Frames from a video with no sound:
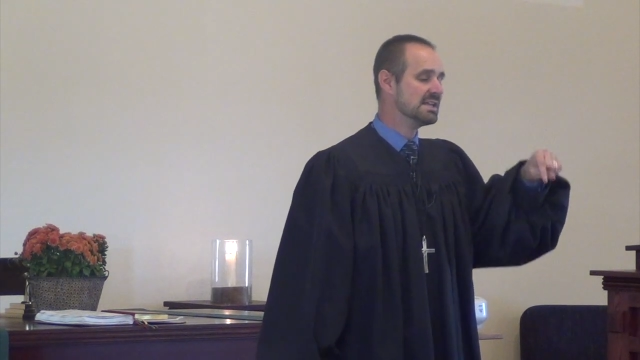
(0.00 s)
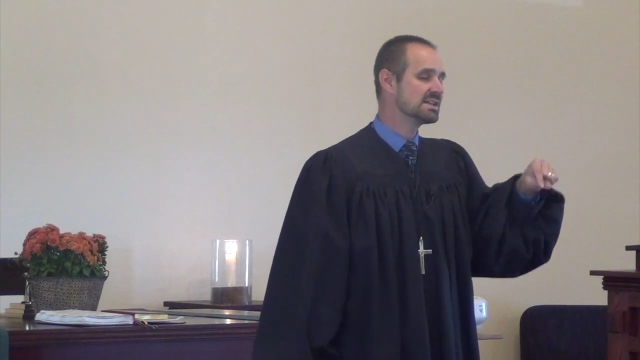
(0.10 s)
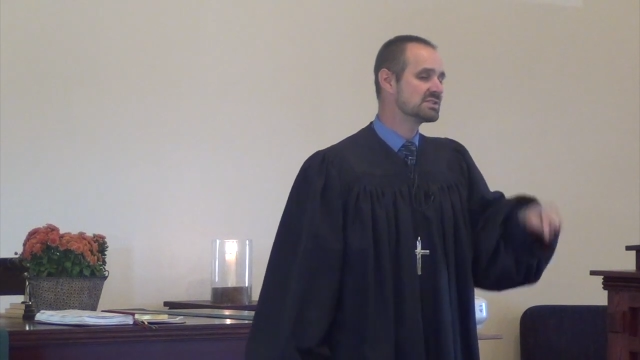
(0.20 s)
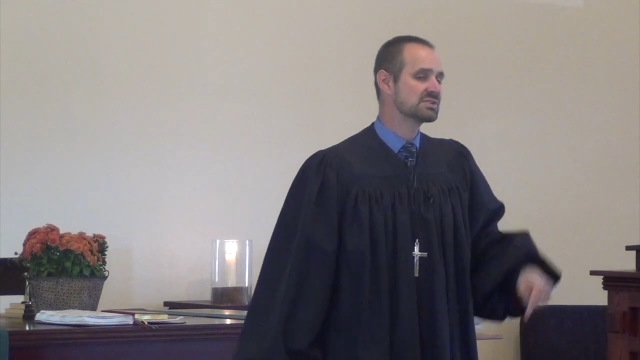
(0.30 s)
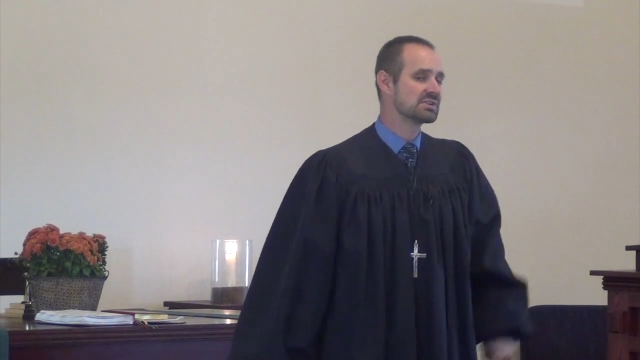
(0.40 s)
he
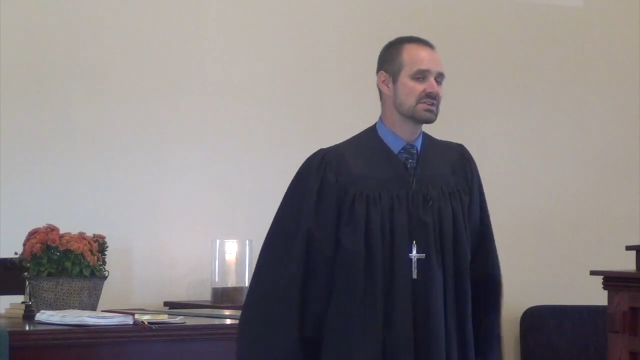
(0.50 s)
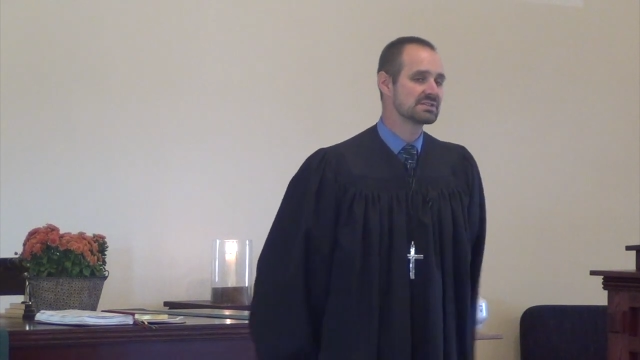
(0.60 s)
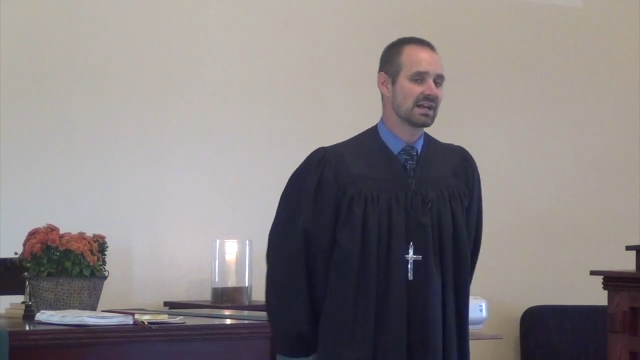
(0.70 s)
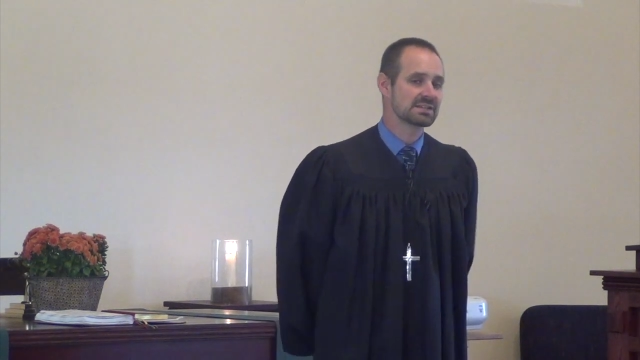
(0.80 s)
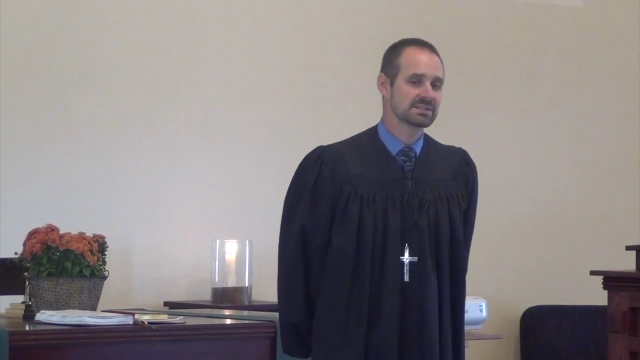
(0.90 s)

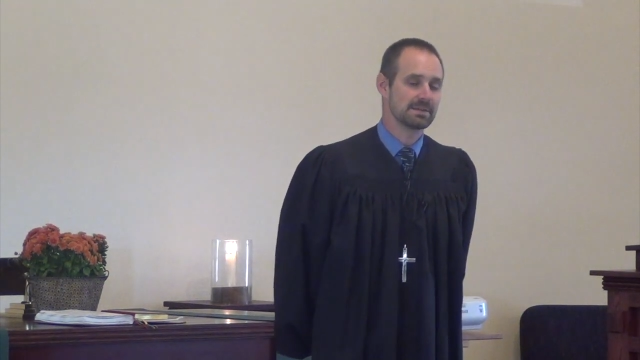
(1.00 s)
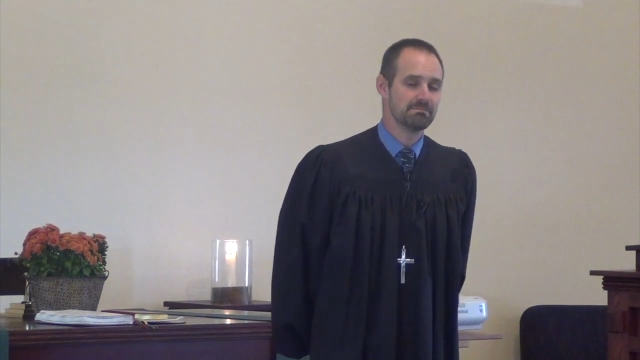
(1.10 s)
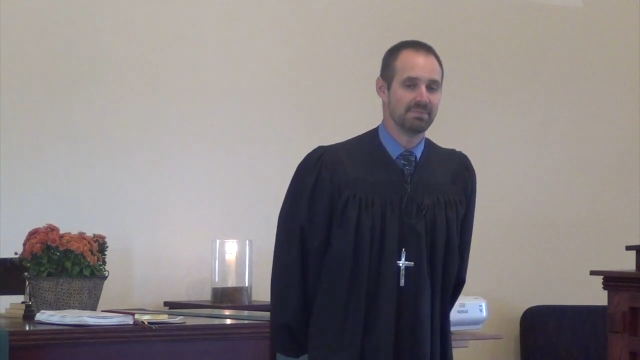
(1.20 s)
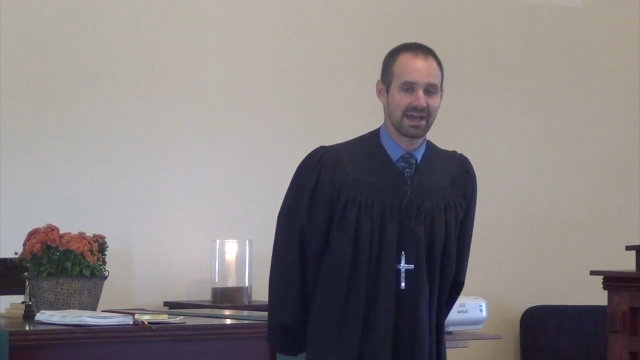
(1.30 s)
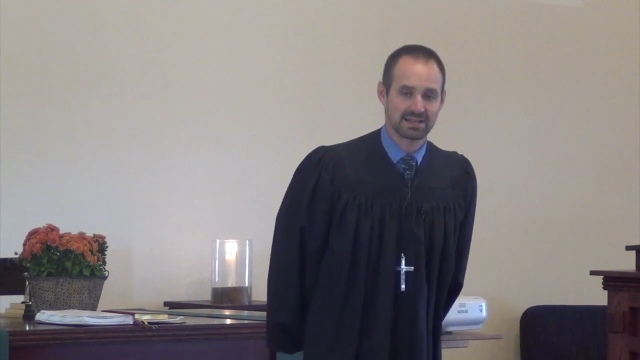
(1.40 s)
considers us
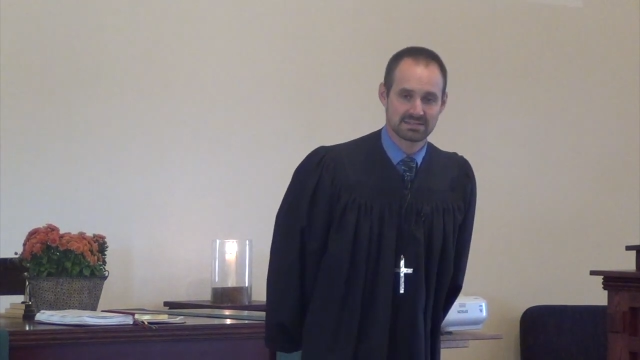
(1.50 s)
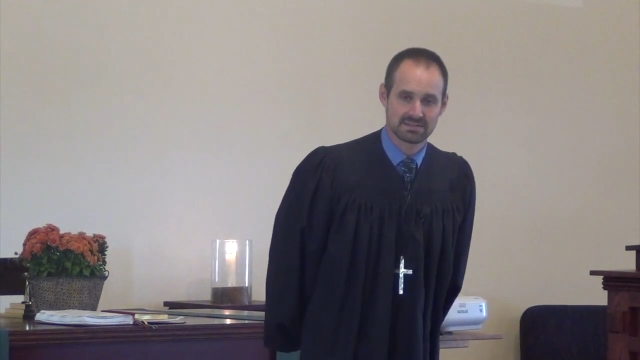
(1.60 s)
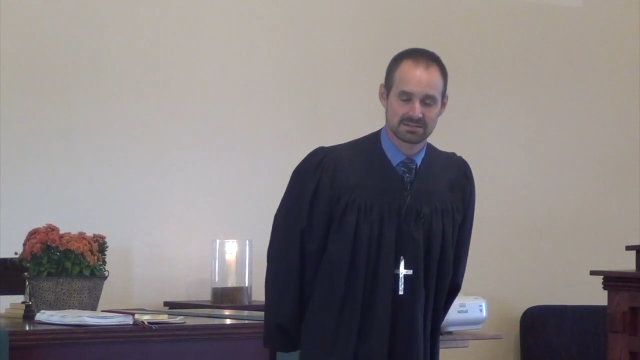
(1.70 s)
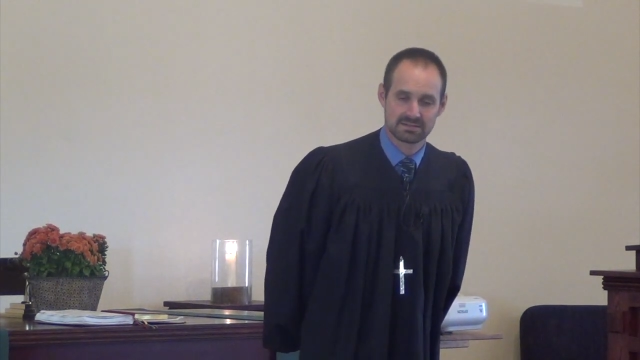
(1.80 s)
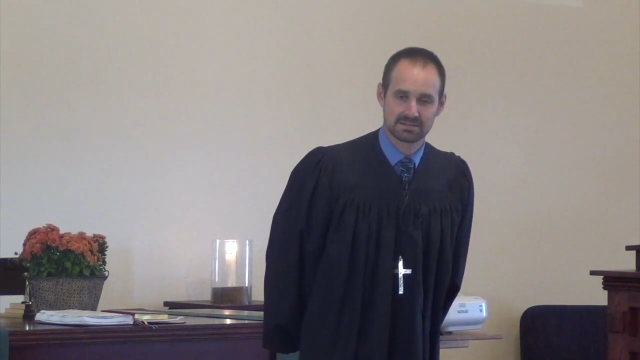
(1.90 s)
the
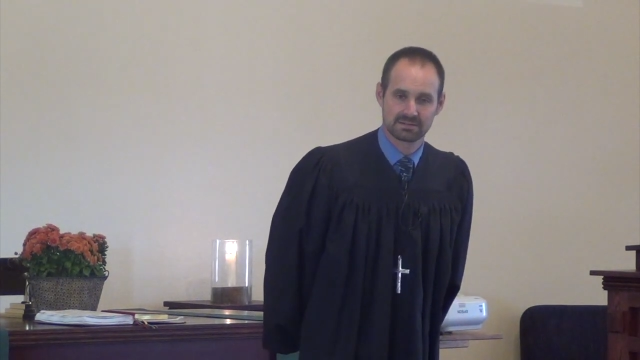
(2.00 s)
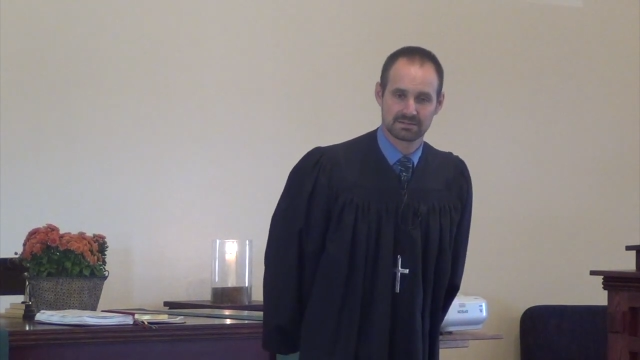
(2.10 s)
best.